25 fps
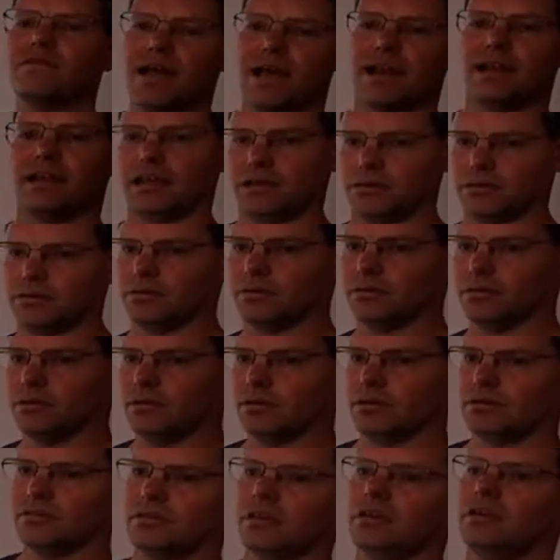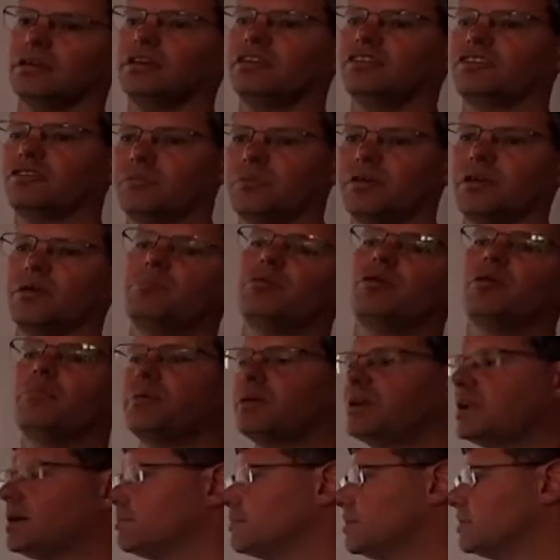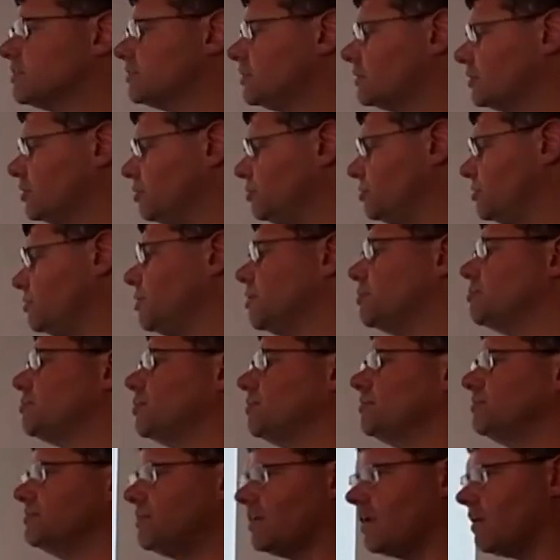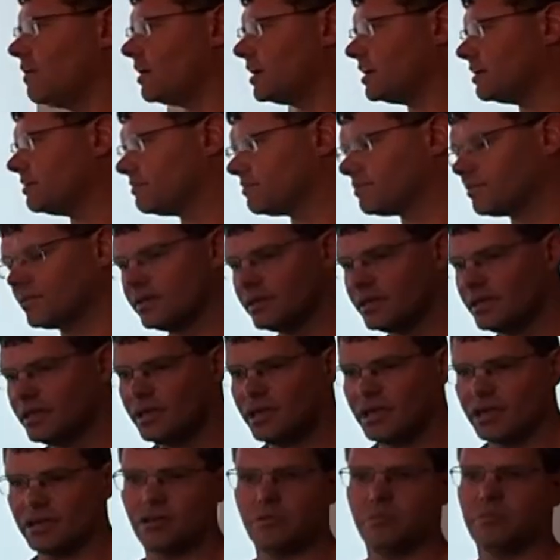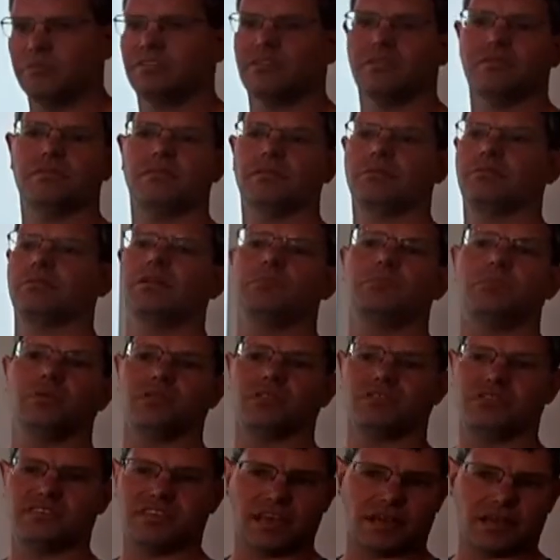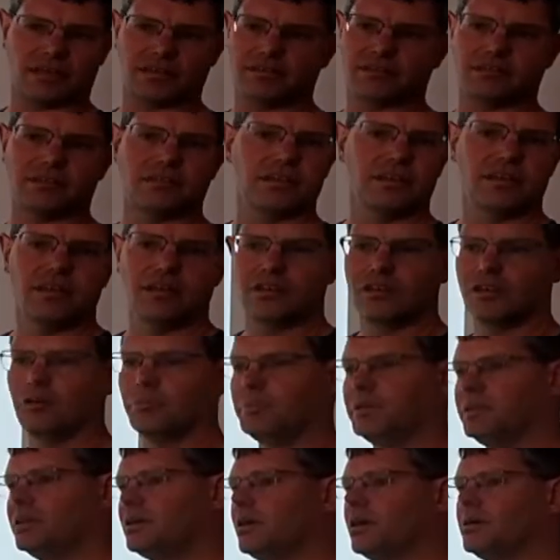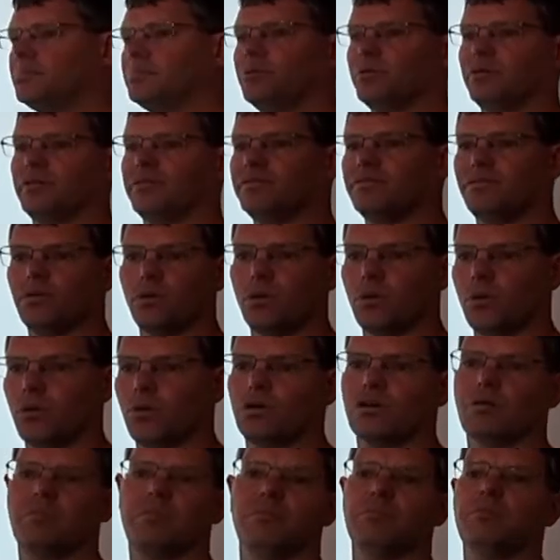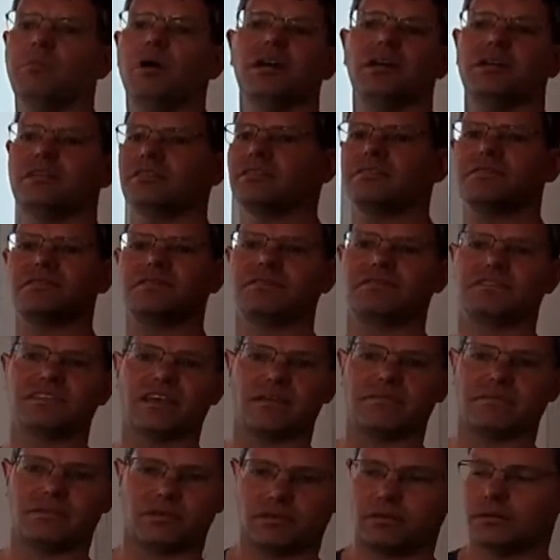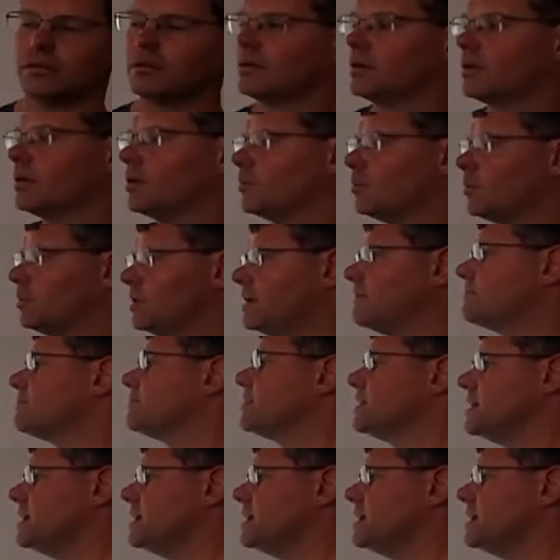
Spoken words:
value. So it needs to be a proper number. So it could be 1.5, it could be 73.6, could be 9.4, could be 7, whatever